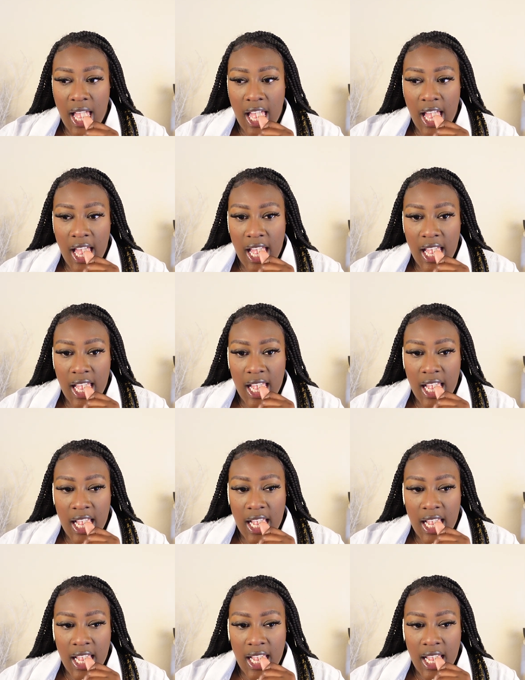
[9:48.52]

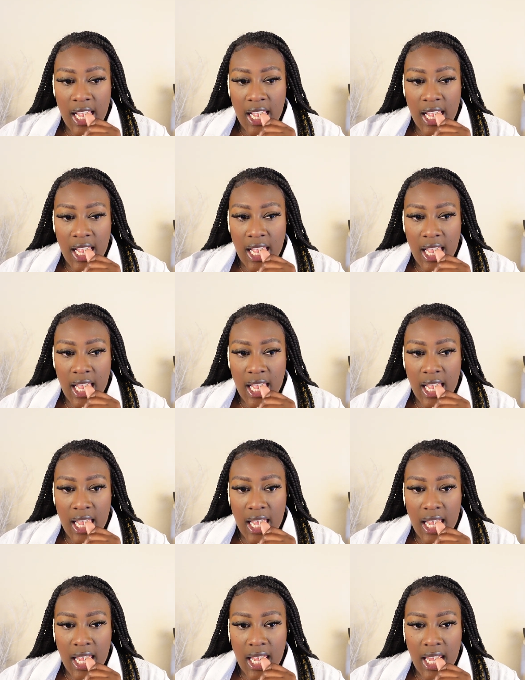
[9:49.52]

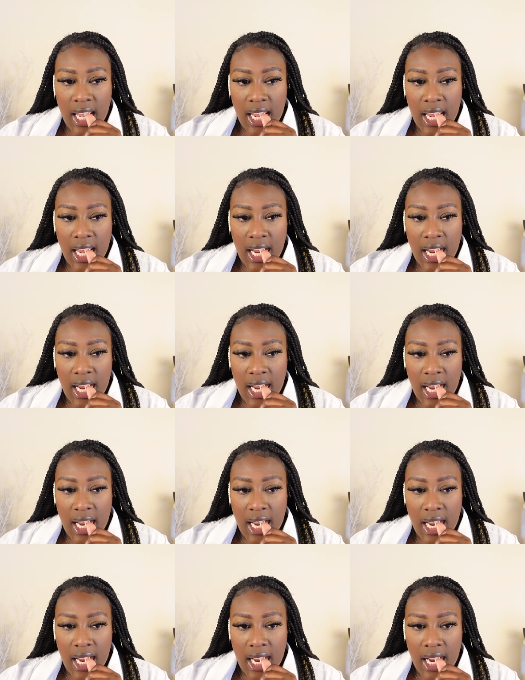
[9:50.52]

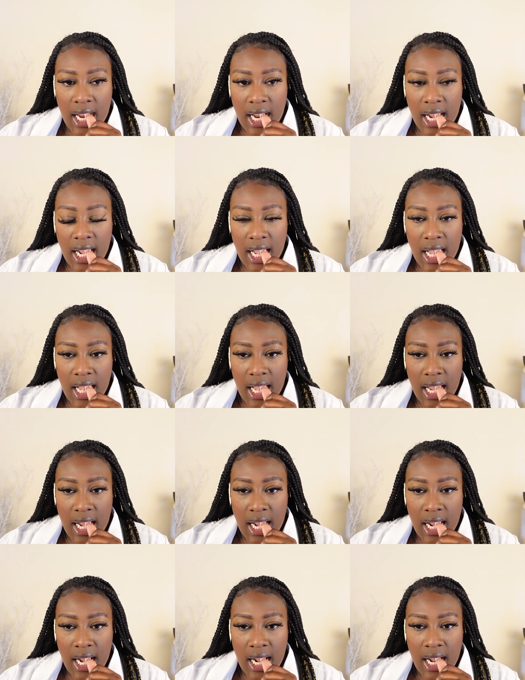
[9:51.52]

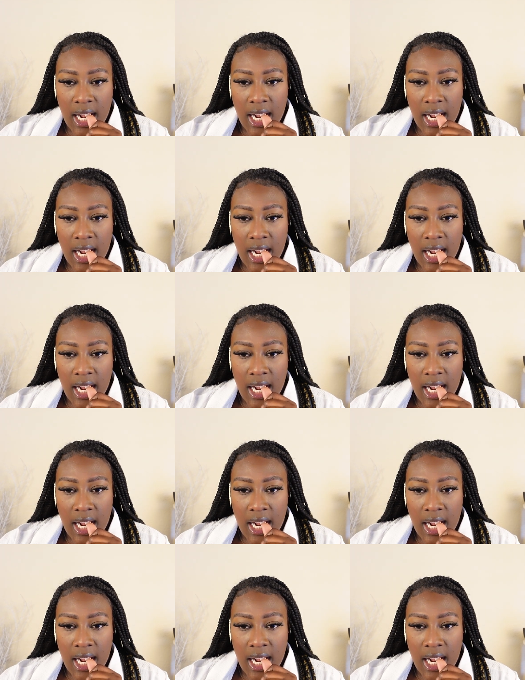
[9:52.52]
(silence)